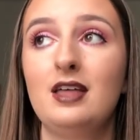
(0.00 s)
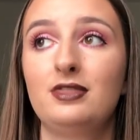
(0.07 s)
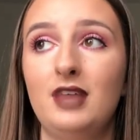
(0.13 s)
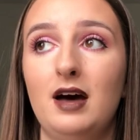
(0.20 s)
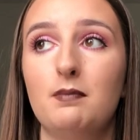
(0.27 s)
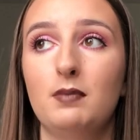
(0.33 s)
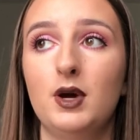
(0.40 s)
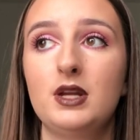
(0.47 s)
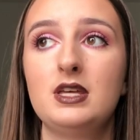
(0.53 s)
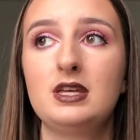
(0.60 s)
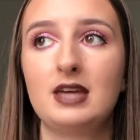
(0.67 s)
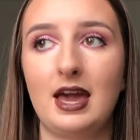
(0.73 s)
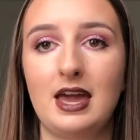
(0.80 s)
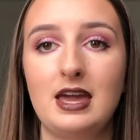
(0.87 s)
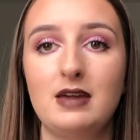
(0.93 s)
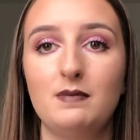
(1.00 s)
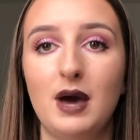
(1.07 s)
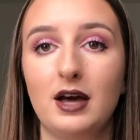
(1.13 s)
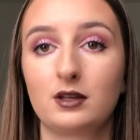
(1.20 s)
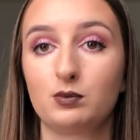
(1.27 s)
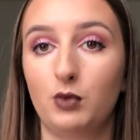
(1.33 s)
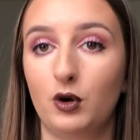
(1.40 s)
That money came
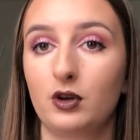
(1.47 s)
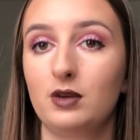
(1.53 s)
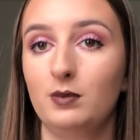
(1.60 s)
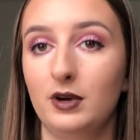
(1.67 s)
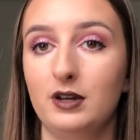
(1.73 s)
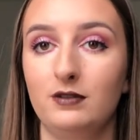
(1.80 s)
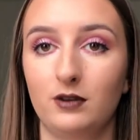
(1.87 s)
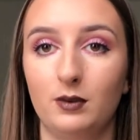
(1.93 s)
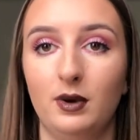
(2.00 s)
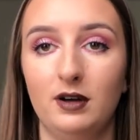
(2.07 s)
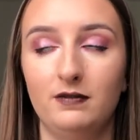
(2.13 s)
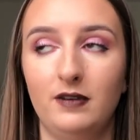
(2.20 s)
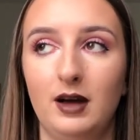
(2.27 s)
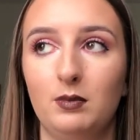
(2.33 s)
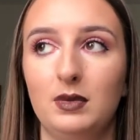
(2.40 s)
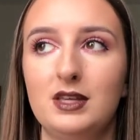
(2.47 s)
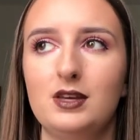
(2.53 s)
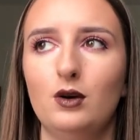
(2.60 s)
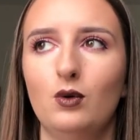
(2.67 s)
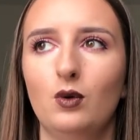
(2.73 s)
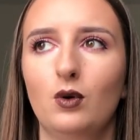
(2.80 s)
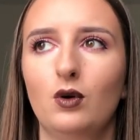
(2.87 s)
as pocket money from her family
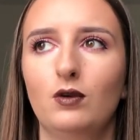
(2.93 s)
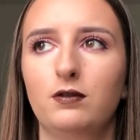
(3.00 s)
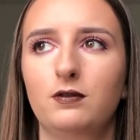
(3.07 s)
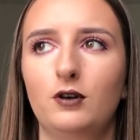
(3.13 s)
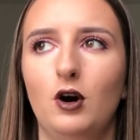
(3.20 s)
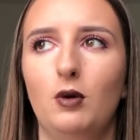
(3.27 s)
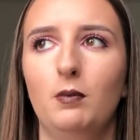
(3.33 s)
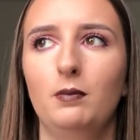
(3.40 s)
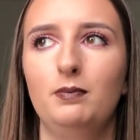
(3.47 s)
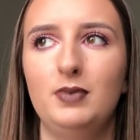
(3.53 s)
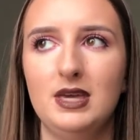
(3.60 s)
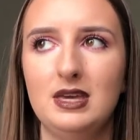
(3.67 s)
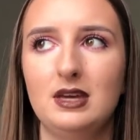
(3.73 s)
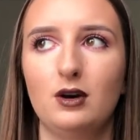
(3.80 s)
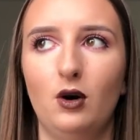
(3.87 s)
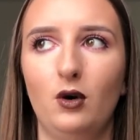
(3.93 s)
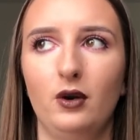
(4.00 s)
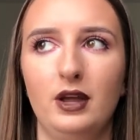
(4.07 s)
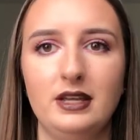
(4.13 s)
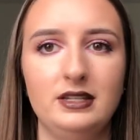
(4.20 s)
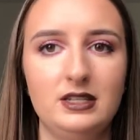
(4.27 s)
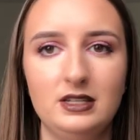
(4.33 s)
or from being on
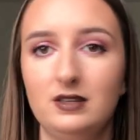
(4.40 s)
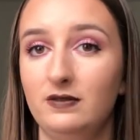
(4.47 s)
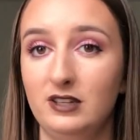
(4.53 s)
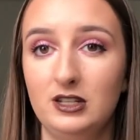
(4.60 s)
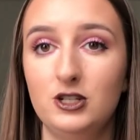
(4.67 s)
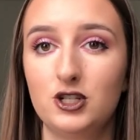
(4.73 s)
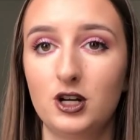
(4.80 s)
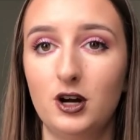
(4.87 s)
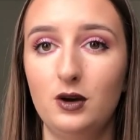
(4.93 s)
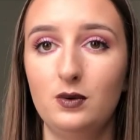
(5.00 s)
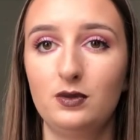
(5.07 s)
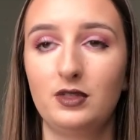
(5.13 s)
a T V show